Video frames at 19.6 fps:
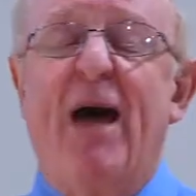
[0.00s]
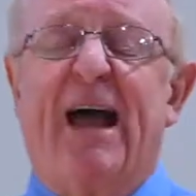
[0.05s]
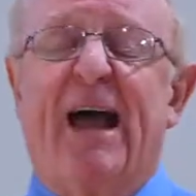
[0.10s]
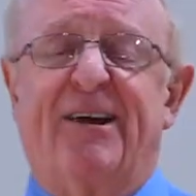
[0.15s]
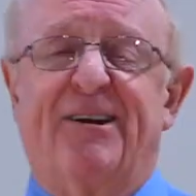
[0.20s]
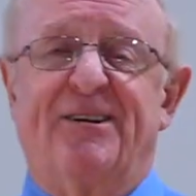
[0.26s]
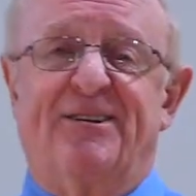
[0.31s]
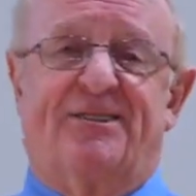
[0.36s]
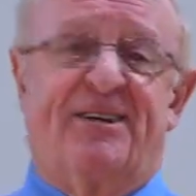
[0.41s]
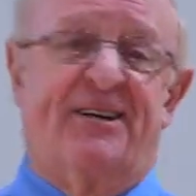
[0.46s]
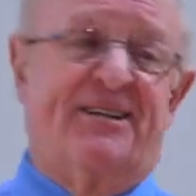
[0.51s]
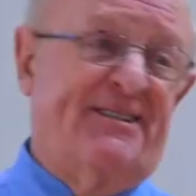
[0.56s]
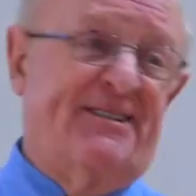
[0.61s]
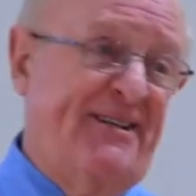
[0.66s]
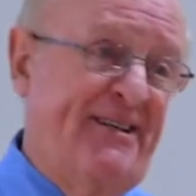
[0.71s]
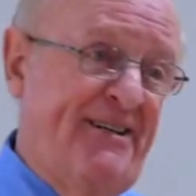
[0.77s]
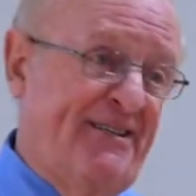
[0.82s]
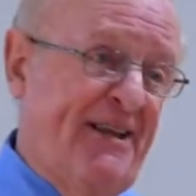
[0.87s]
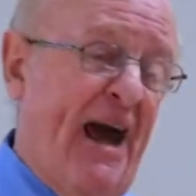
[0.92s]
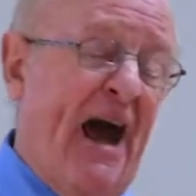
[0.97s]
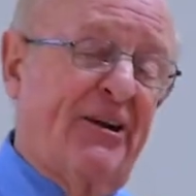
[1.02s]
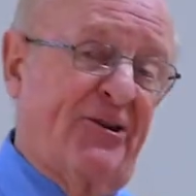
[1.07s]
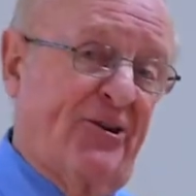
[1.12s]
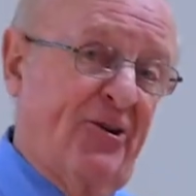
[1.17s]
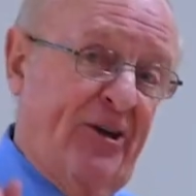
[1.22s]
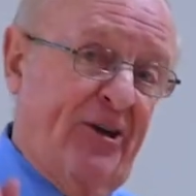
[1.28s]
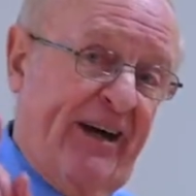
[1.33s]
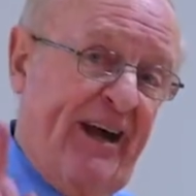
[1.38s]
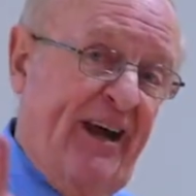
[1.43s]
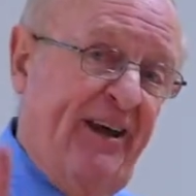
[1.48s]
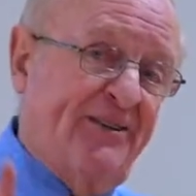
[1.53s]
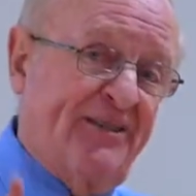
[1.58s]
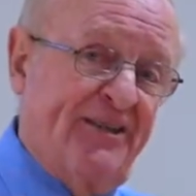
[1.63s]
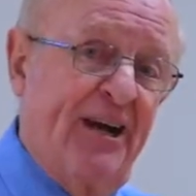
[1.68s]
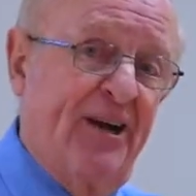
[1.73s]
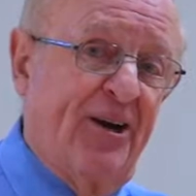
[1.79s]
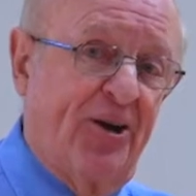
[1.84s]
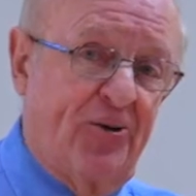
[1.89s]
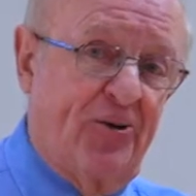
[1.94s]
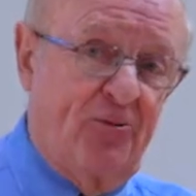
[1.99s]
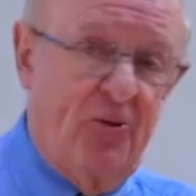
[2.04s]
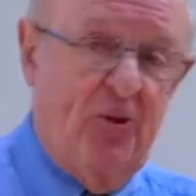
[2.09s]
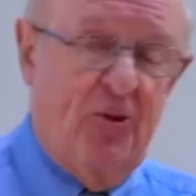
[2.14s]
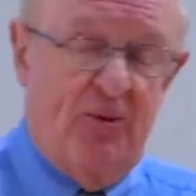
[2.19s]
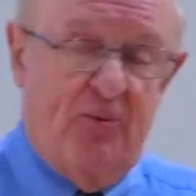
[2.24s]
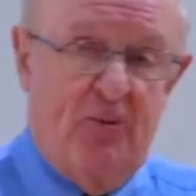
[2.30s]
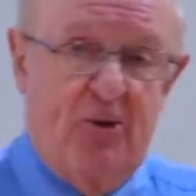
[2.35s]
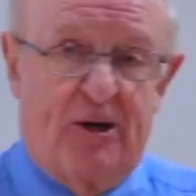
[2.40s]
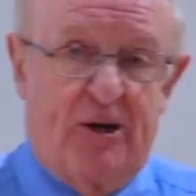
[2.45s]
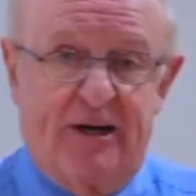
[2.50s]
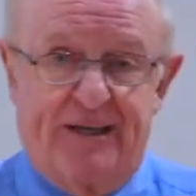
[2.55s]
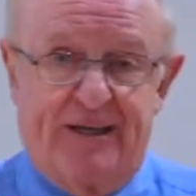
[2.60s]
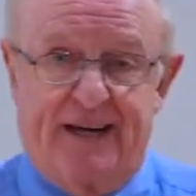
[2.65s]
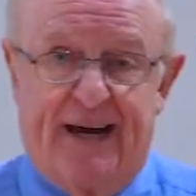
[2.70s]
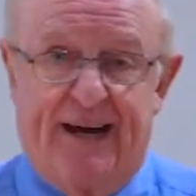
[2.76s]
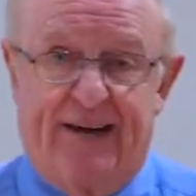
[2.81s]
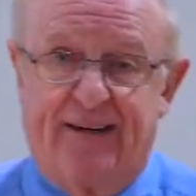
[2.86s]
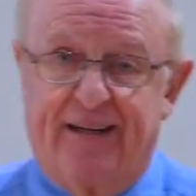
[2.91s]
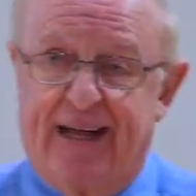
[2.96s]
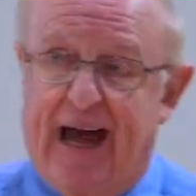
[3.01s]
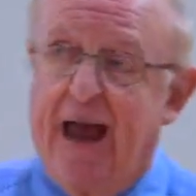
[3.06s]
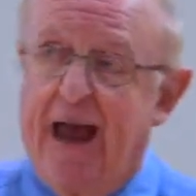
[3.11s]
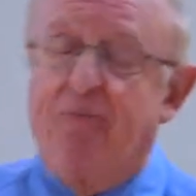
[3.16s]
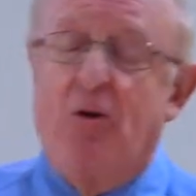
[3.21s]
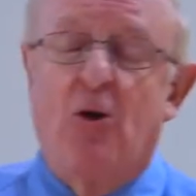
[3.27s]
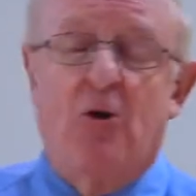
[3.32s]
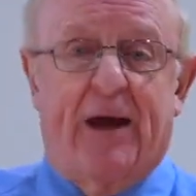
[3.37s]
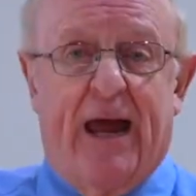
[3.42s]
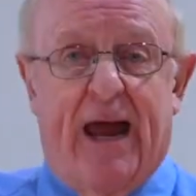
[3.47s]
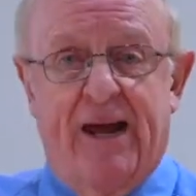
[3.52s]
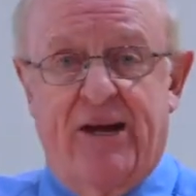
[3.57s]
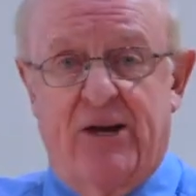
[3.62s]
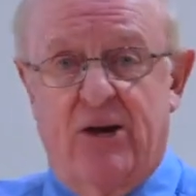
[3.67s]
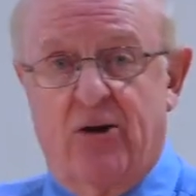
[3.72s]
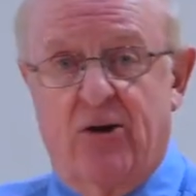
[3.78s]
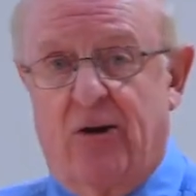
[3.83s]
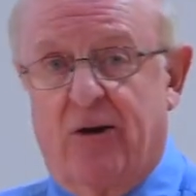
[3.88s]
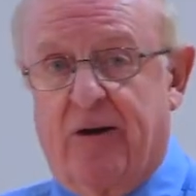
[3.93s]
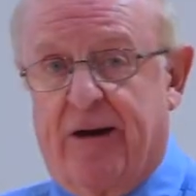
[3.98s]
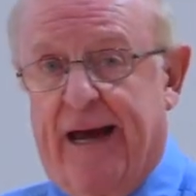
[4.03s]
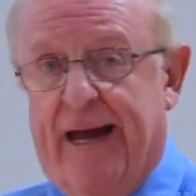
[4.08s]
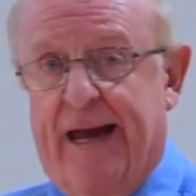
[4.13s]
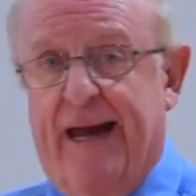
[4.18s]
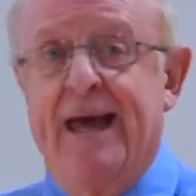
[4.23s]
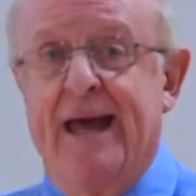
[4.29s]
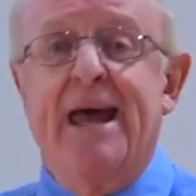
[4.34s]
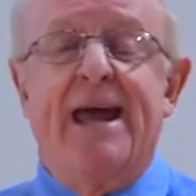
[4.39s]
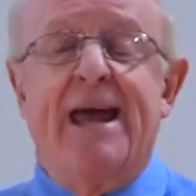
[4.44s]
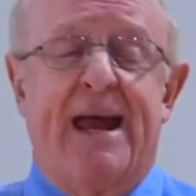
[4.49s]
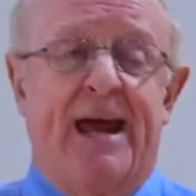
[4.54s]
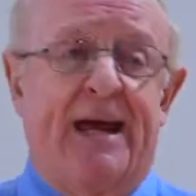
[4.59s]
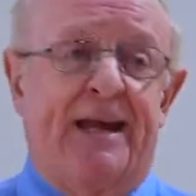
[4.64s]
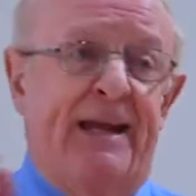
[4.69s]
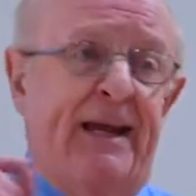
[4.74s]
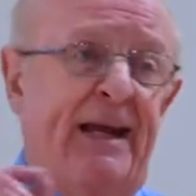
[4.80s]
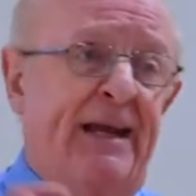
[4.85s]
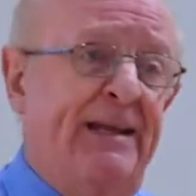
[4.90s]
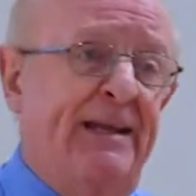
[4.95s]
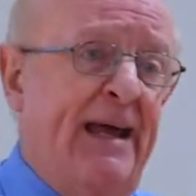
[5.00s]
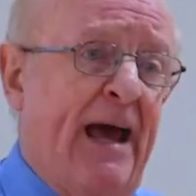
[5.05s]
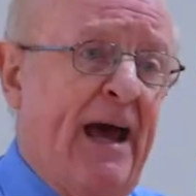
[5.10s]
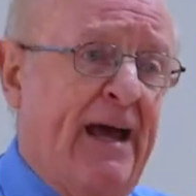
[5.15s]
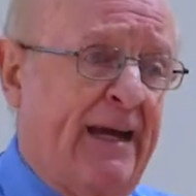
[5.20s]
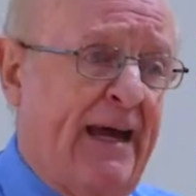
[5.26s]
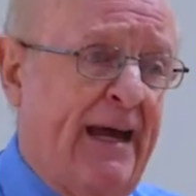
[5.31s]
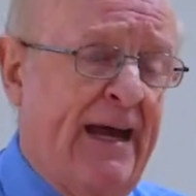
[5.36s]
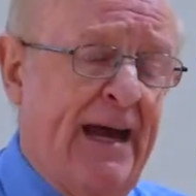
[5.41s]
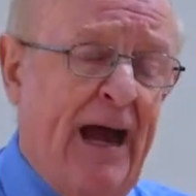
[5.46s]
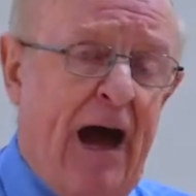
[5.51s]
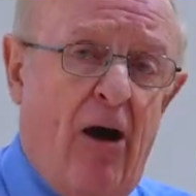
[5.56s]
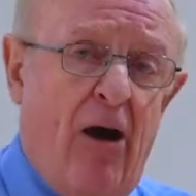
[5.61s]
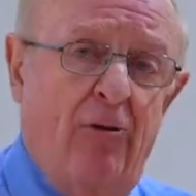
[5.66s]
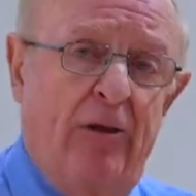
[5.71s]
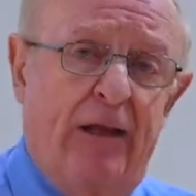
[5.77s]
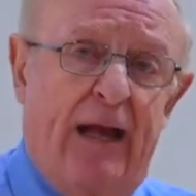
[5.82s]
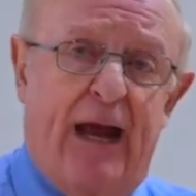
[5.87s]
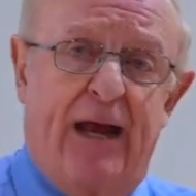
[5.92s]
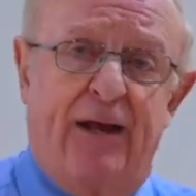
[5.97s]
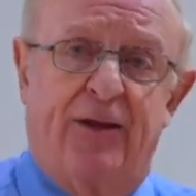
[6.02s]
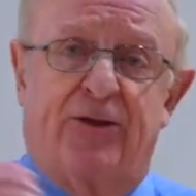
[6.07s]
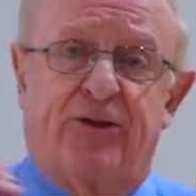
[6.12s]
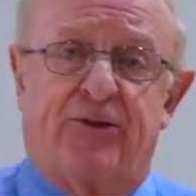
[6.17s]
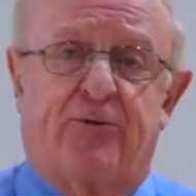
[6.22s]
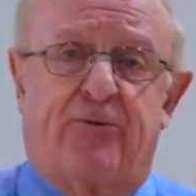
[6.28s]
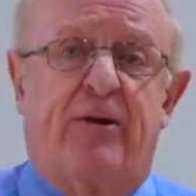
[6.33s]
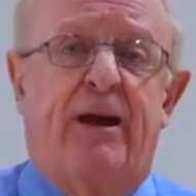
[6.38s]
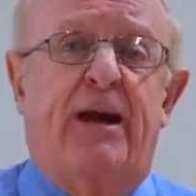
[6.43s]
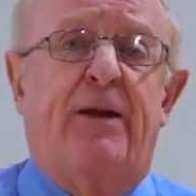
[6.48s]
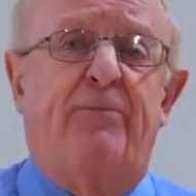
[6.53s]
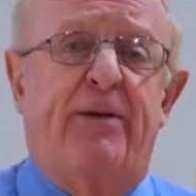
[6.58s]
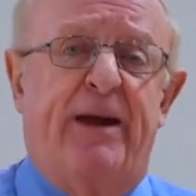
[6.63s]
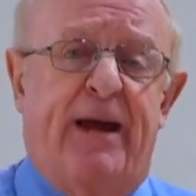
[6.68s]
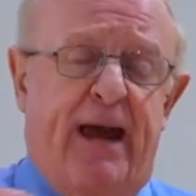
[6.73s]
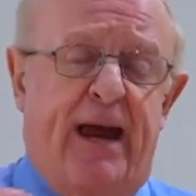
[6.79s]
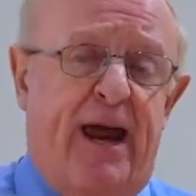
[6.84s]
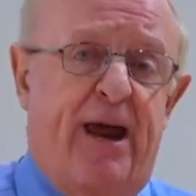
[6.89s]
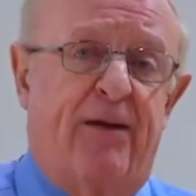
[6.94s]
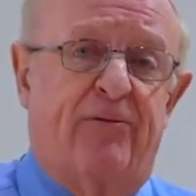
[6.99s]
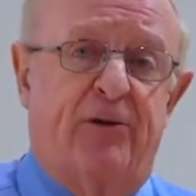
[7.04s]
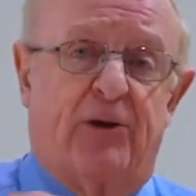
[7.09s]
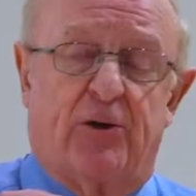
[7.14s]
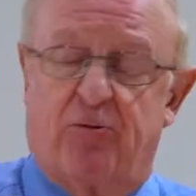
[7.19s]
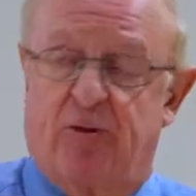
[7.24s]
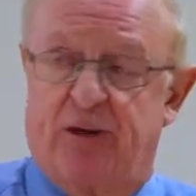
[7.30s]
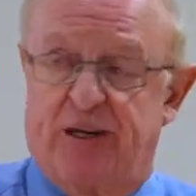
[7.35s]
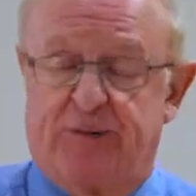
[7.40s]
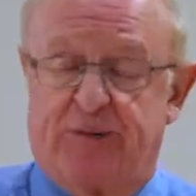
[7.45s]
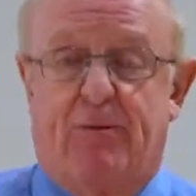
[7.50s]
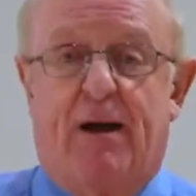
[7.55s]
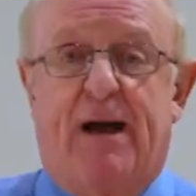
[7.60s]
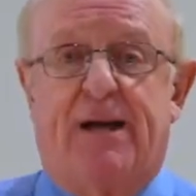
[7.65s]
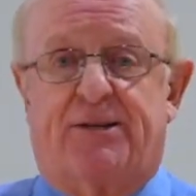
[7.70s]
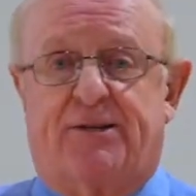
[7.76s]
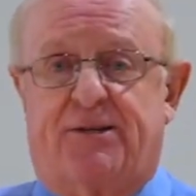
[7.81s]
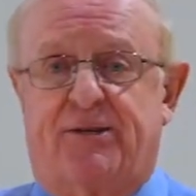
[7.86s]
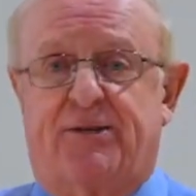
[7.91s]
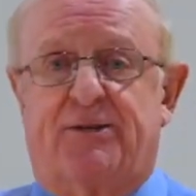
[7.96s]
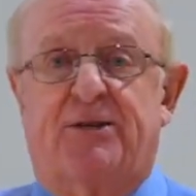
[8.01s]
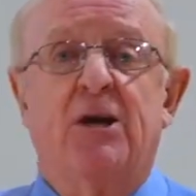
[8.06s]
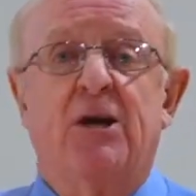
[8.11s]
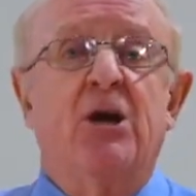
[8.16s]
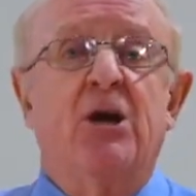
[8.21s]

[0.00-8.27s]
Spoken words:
Back in the 60s, Dr. Keith Sennert wrote a book entitled I'm Okay, You're Okay, and in that he outlined 3 behavioral responses